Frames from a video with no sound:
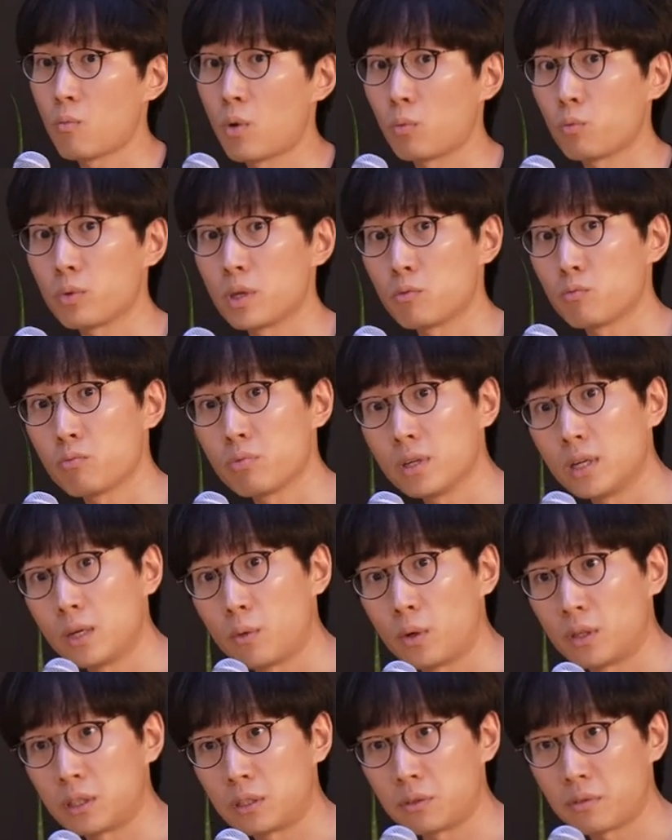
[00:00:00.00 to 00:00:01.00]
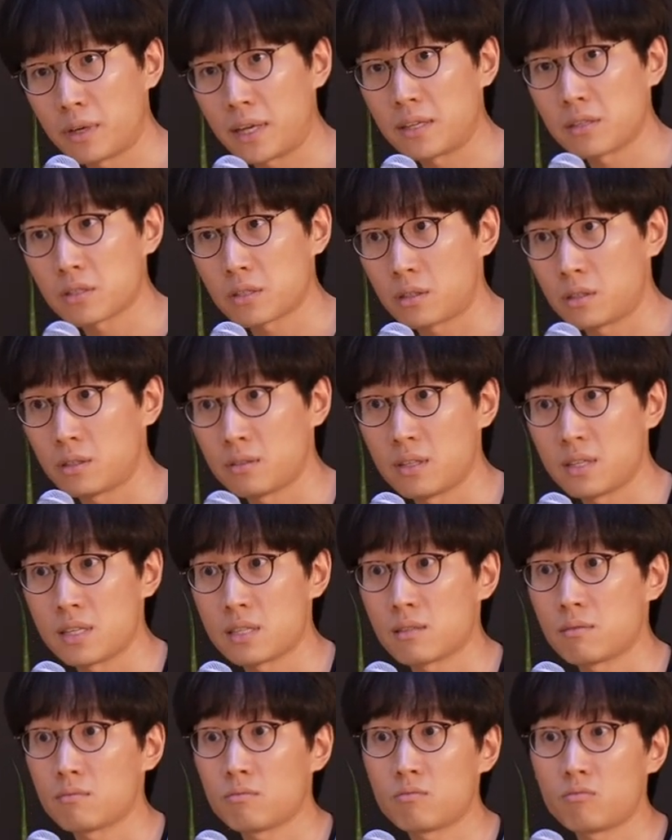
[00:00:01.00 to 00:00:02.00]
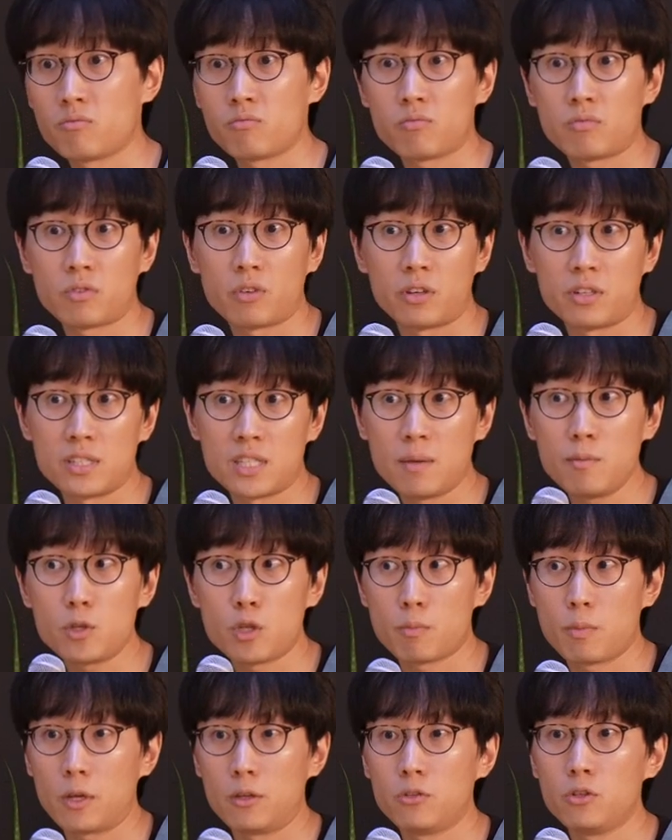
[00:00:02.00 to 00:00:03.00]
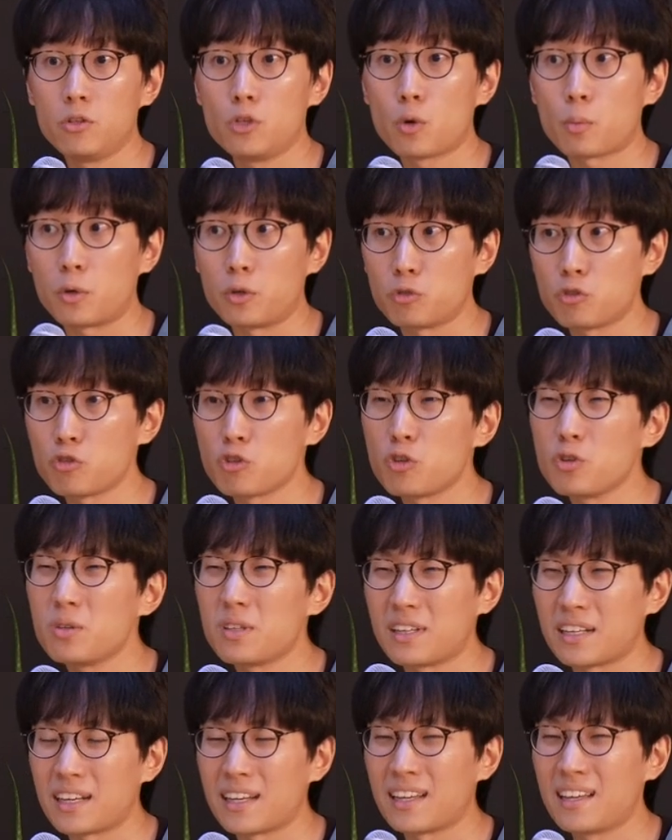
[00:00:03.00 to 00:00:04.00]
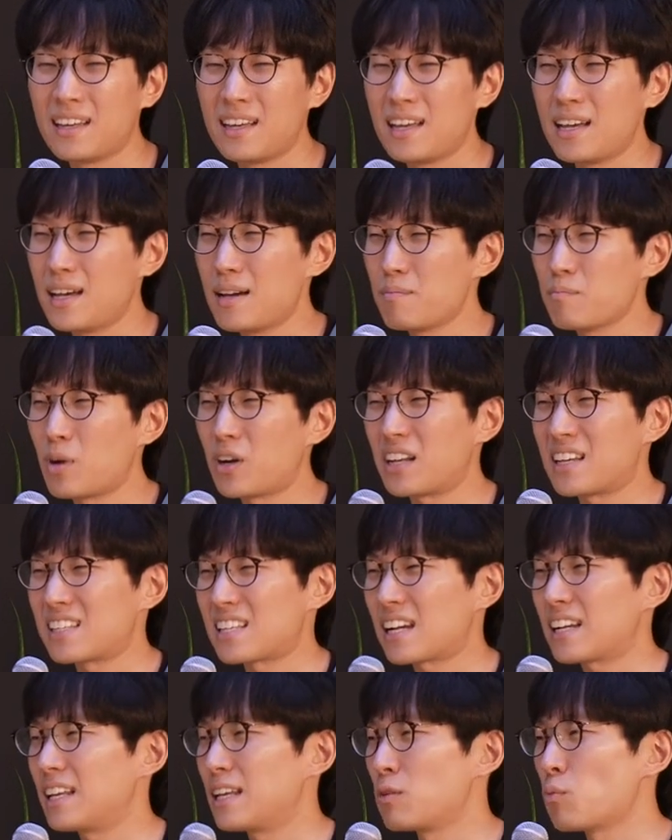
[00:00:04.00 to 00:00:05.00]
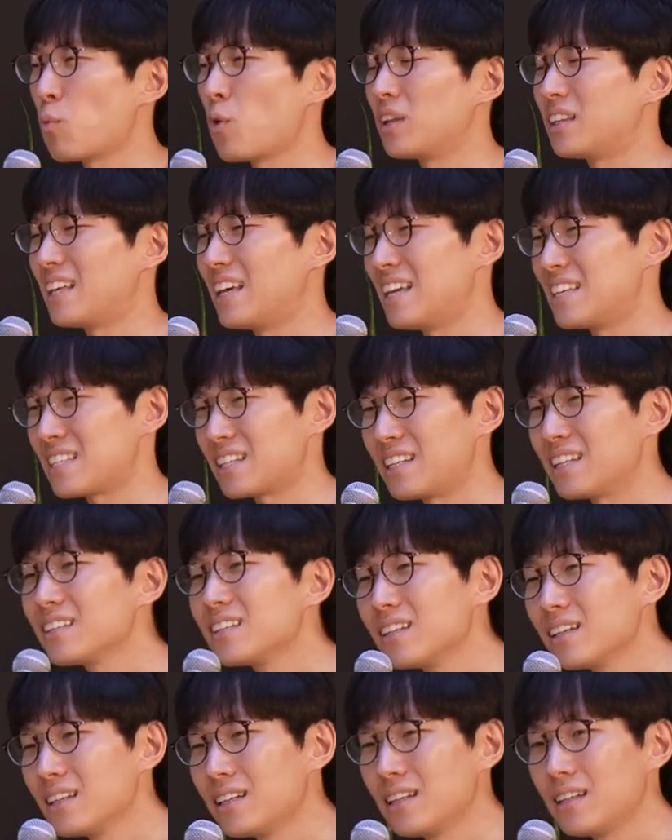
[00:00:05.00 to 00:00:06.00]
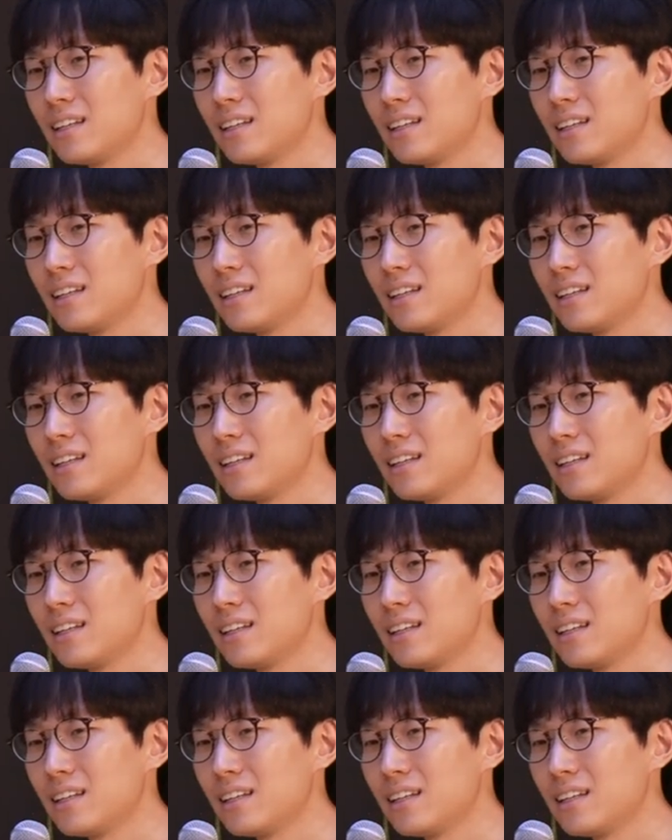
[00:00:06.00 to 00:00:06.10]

what we really wanted to answer is there seems to be a new opportunity, but exactly what is it?